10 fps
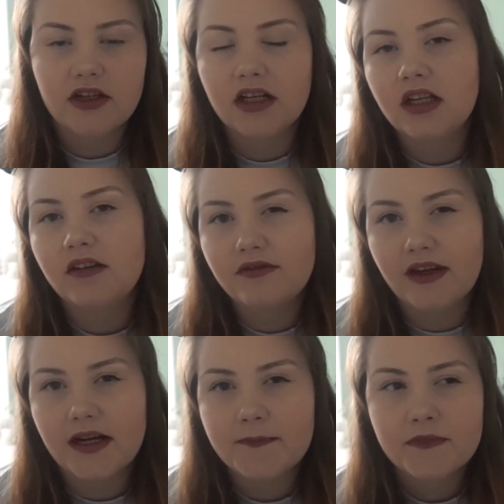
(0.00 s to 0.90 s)
Like, I love
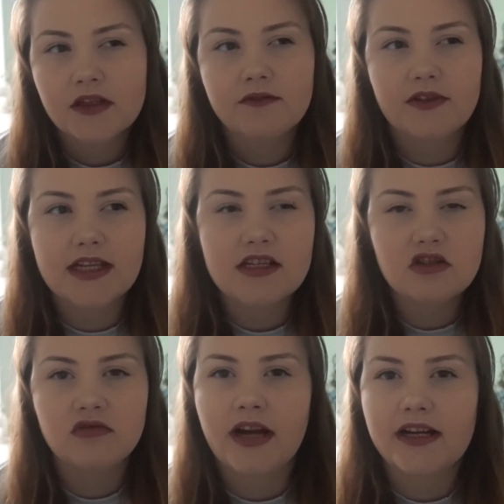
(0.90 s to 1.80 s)
that. The
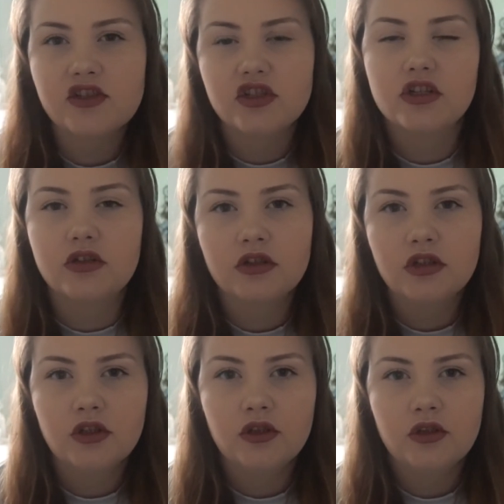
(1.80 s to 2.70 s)
interaction
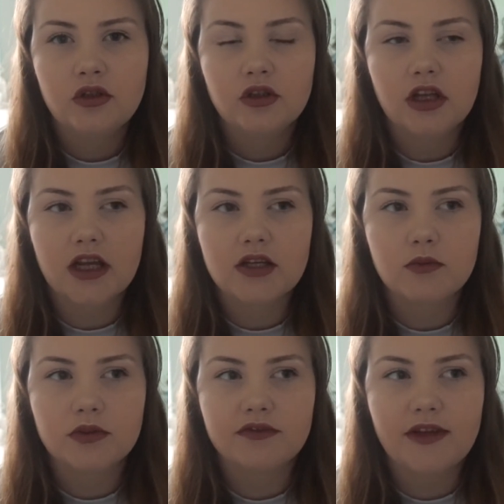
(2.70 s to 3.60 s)

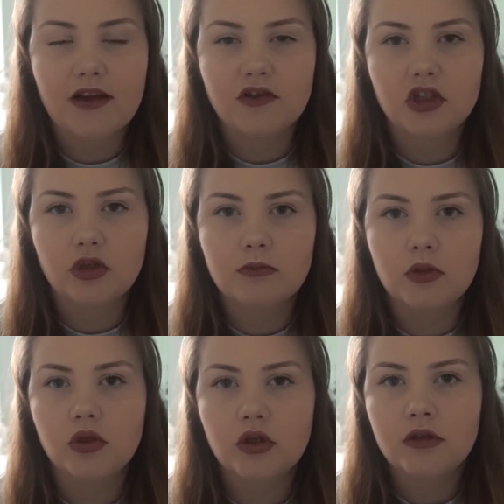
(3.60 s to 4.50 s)
like was there a lot
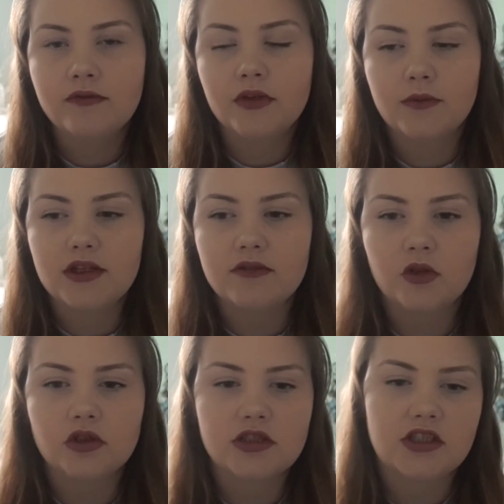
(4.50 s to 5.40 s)
more than when you've
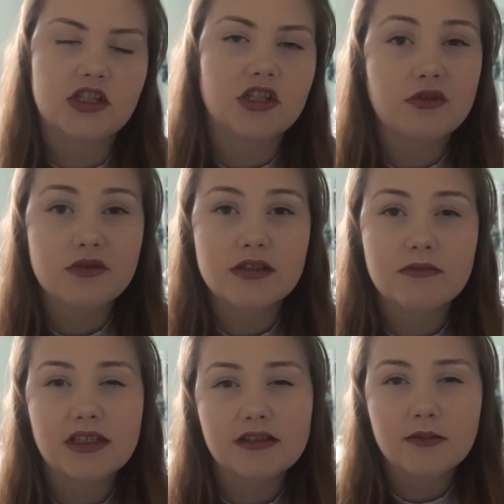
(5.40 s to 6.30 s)
got to queue to
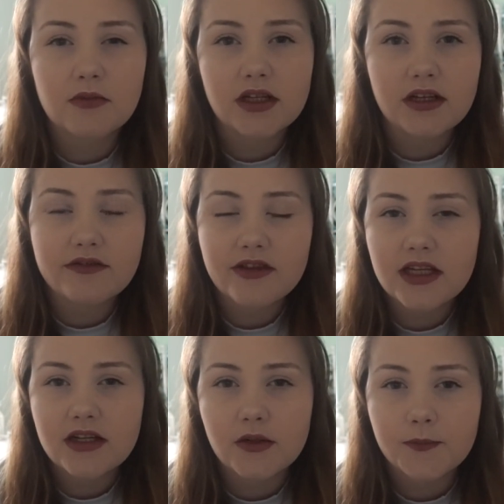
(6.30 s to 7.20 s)
meet someone, I
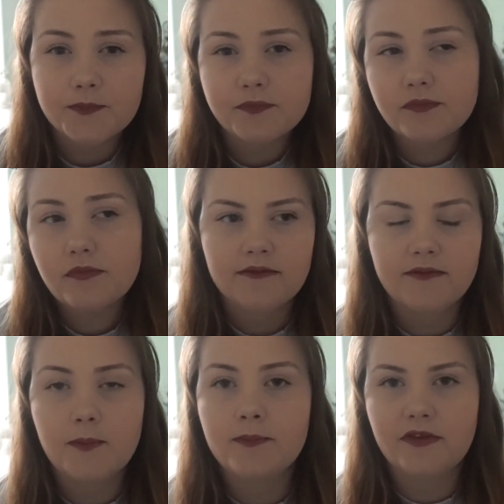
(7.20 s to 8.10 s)
think.
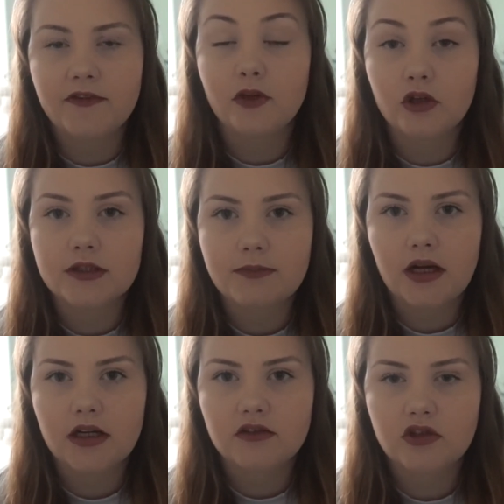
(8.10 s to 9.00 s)
The Florida
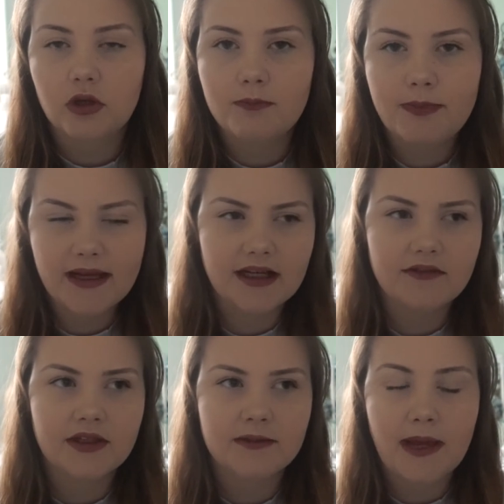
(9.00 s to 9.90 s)
parks are a lot bigger
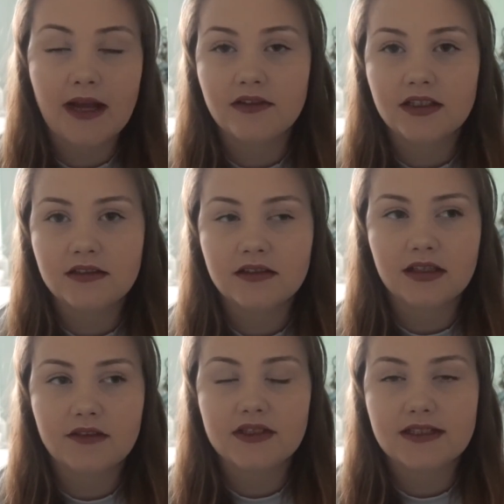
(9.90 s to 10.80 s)
than Paris,
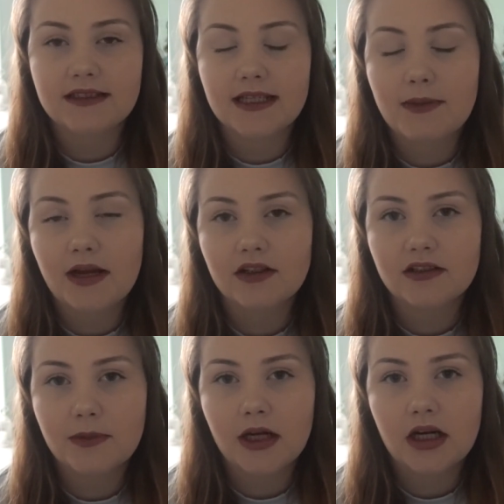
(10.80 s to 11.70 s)
like the Disneyland
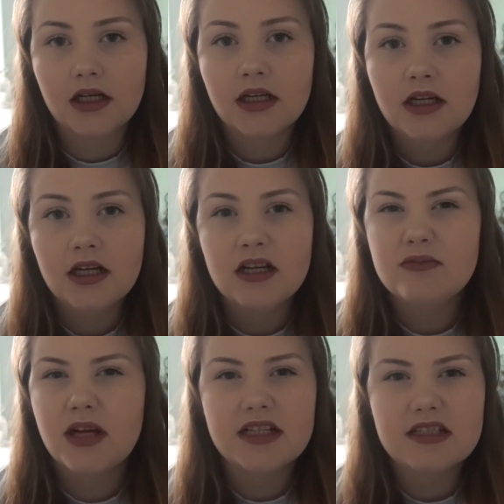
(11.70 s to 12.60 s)
Paris park.
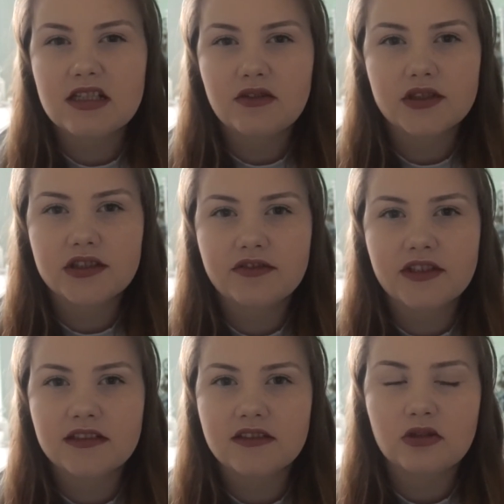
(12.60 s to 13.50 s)
But I don't know, I just
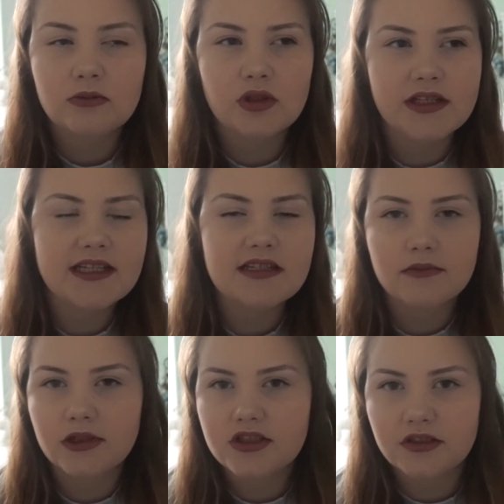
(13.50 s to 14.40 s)
think it's a lot more
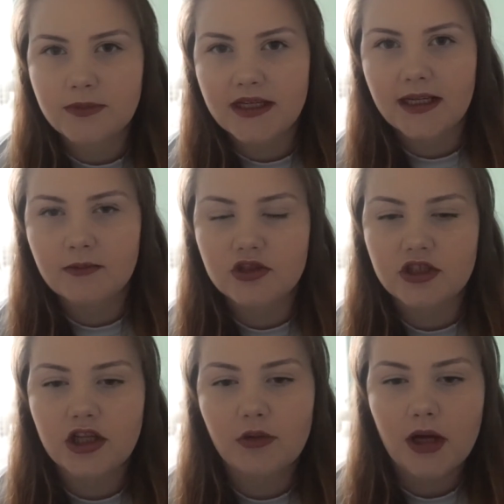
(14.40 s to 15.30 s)
intimate just being able to
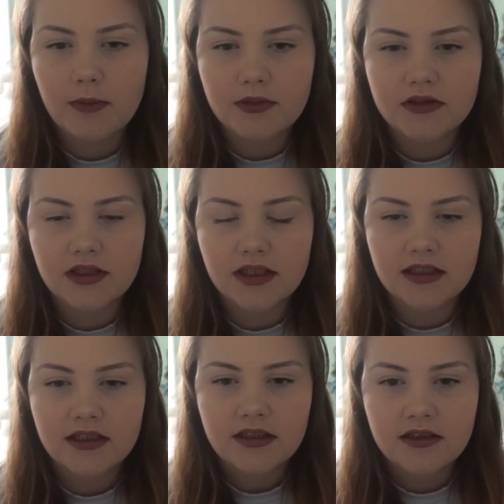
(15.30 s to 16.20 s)
go up and
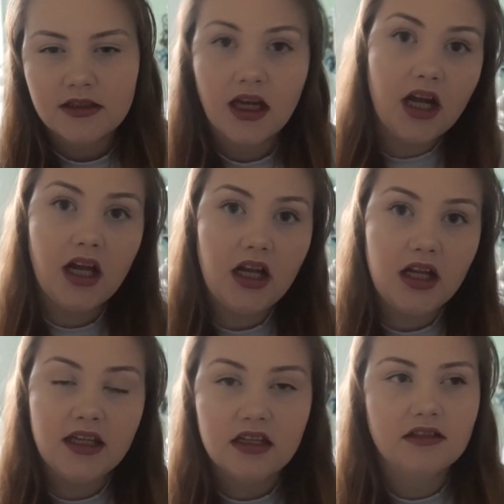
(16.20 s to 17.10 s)
like,
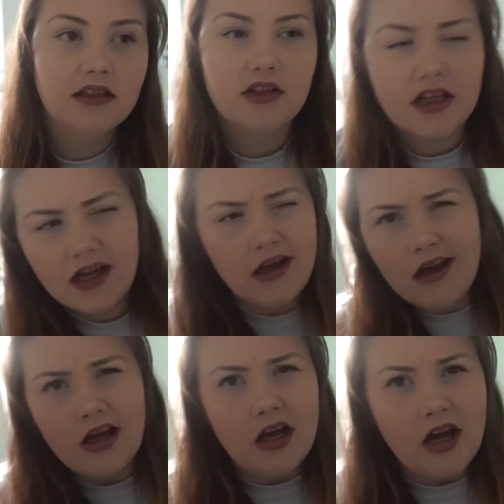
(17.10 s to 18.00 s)
hi, you know, like,
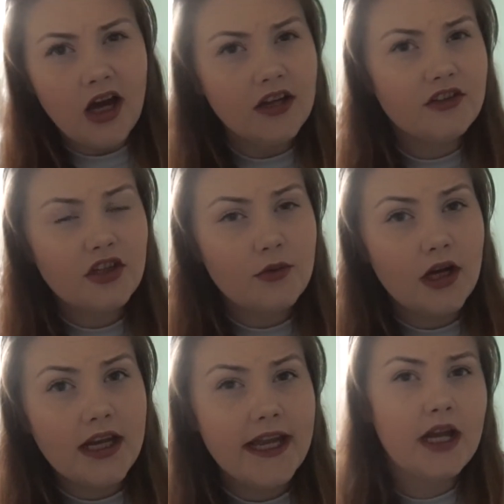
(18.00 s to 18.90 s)
hi Snow
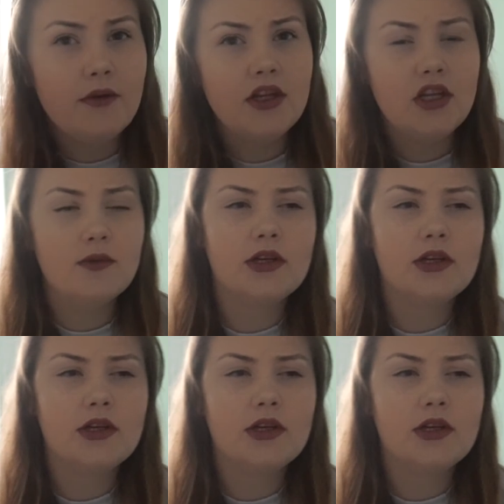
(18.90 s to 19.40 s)
White, how are you?